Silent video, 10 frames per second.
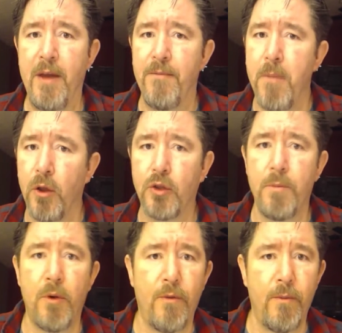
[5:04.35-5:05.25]
have
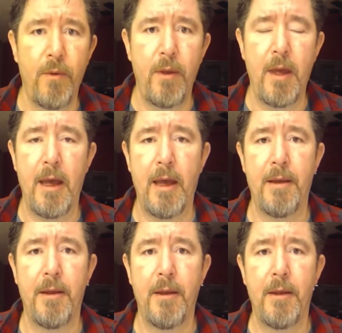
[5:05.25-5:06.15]
multiple
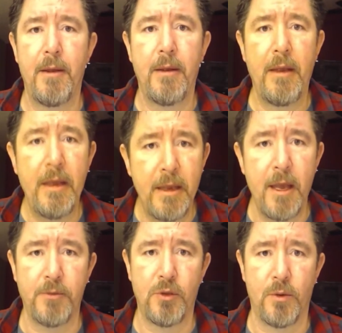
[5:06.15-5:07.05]

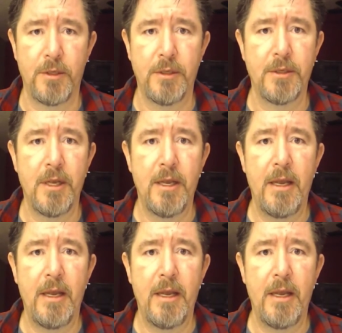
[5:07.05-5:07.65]
income sources.